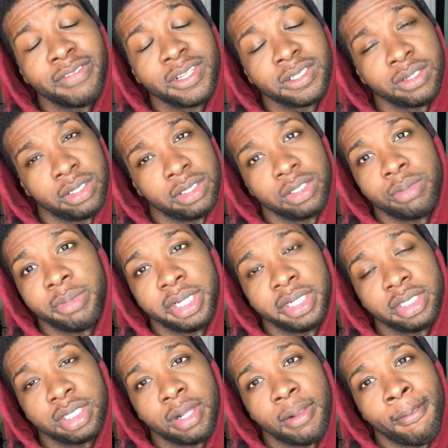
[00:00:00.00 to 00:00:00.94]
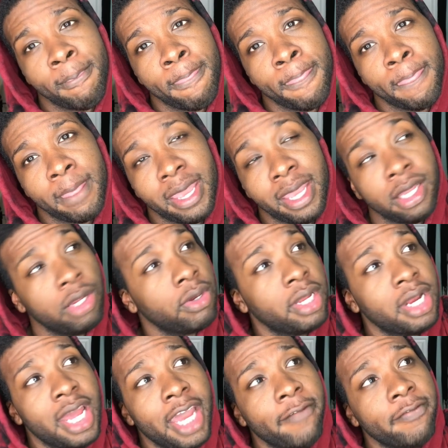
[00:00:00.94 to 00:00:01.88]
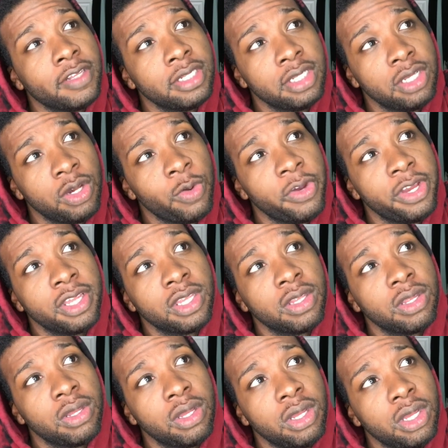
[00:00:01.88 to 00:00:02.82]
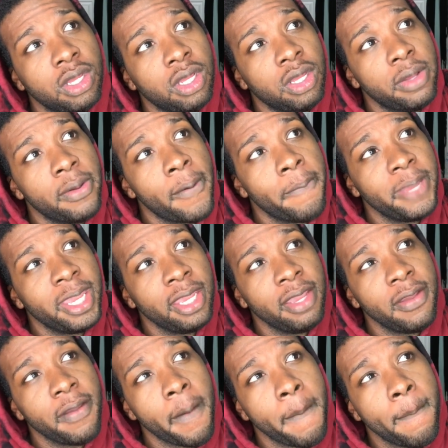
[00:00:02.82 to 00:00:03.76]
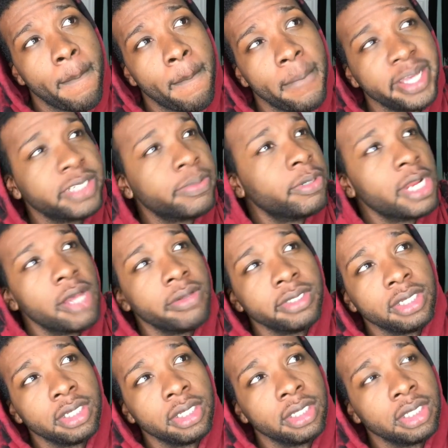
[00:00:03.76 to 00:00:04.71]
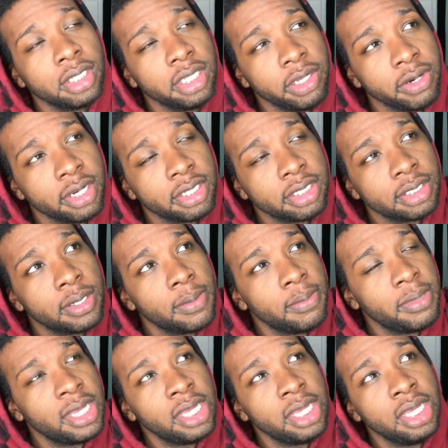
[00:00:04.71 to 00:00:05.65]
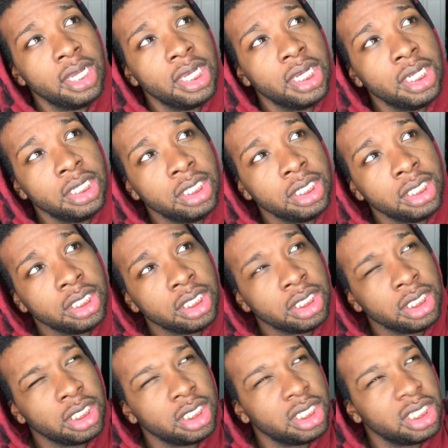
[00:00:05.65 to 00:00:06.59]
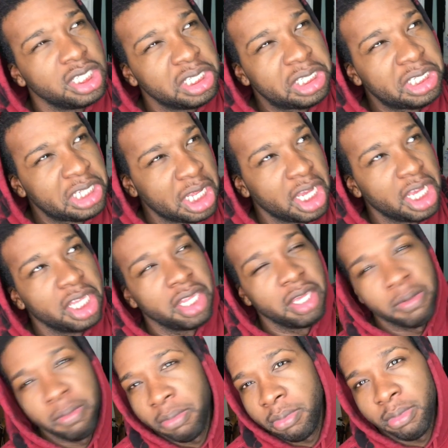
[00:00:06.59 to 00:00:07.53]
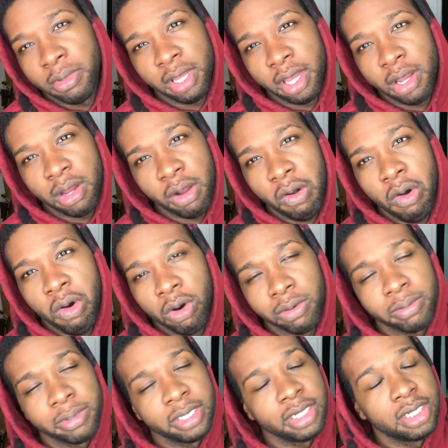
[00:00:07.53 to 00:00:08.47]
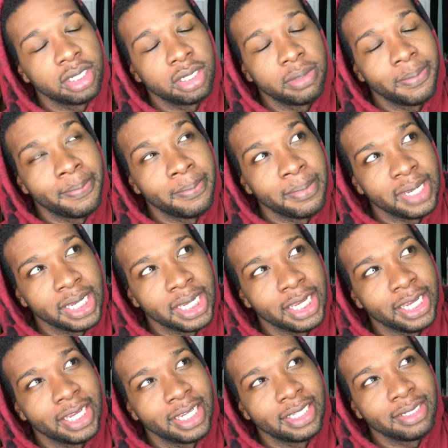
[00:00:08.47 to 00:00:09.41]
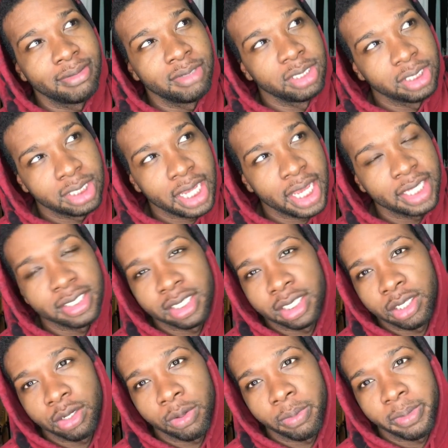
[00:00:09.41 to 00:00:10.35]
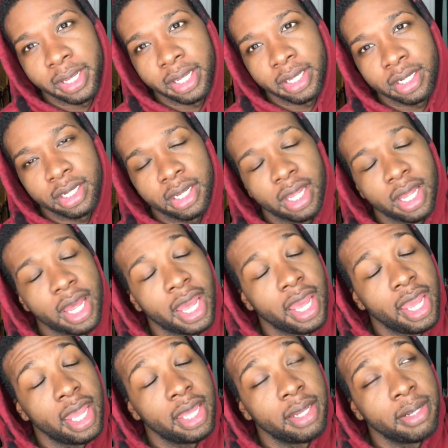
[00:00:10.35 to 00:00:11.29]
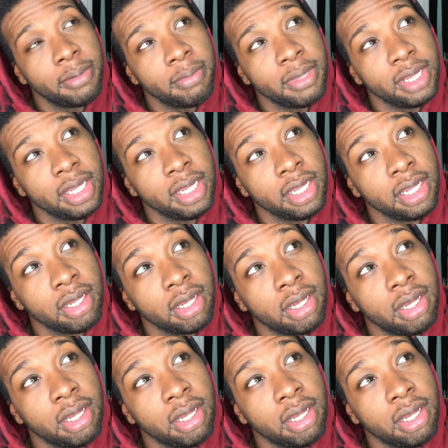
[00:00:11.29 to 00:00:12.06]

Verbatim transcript: Song so much, and you're gonna have to deal with me mispronouncing lyrics, me singing them horribly, me dancing a little bit, and me